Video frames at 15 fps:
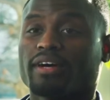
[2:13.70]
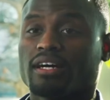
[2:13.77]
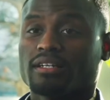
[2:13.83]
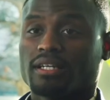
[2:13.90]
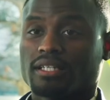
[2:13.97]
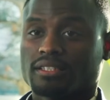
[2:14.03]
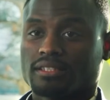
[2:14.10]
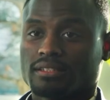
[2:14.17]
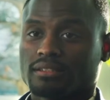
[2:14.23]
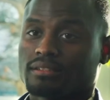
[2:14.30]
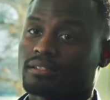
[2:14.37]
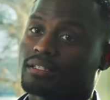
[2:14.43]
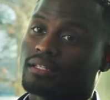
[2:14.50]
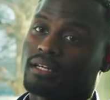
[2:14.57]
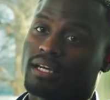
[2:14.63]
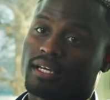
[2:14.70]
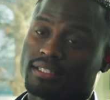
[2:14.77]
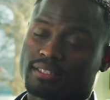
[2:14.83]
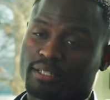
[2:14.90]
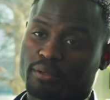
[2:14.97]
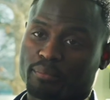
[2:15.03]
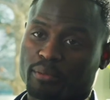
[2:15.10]
foundation
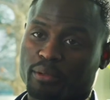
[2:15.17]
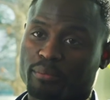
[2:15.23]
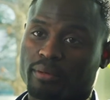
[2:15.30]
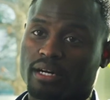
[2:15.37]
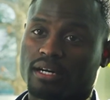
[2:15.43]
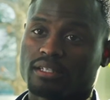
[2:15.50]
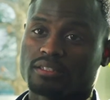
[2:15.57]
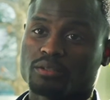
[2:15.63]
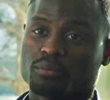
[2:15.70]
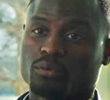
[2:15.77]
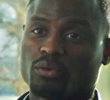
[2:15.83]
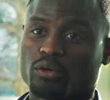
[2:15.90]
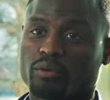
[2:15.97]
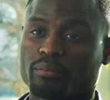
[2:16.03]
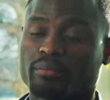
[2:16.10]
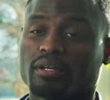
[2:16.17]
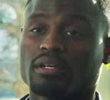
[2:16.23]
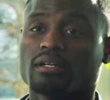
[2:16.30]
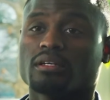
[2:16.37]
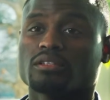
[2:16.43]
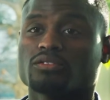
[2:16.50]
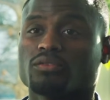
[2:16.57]
has helped me by supporting
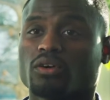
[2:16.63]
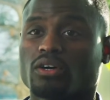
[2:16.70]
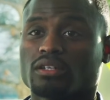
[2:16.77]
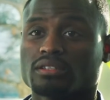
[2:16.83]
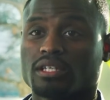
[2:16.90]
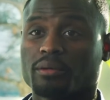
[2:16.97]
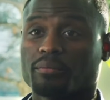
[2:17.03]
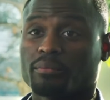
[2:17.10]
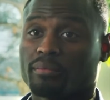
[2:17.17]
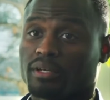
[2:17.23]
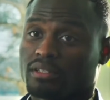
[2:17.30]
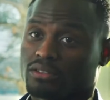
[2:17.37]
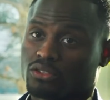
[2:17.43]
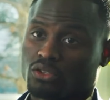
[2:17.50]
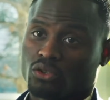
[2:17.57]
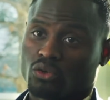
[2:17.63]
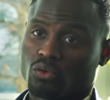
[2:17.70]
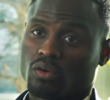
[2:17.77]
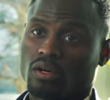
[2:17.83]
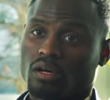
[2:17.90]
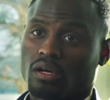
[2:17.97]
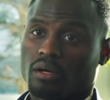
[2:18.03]
me as far as keeping me in school,
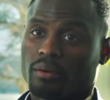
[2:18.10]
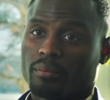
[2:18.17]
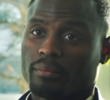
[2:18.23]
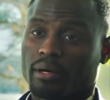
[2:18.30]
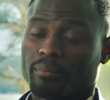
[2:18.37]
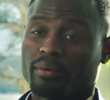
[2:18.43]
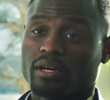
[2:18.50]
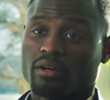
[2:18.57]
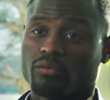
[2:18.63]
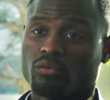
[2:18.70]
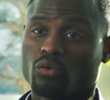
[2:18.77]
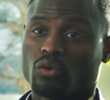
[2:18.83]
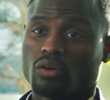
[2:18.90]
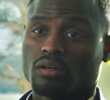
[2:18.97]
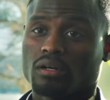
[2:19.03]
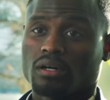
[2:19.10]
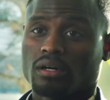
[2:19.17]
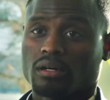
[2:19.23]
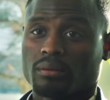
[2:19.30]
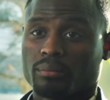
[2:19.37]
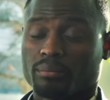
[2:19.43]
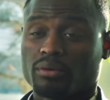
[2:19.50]
by paying for
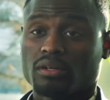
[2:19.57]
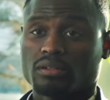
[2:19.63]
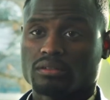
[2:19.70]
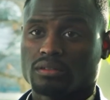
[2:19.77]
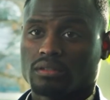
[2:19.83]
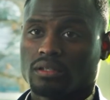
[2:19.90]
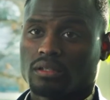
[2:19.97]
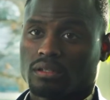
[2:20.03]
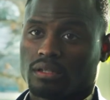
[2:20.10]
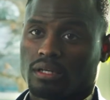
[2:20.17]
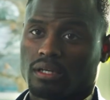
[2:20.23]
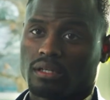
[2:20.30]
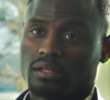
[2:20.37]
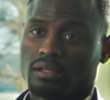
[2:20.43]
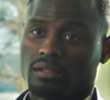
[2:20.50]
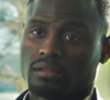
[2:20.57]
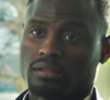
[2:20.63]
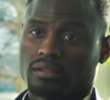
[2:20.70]
books that I need.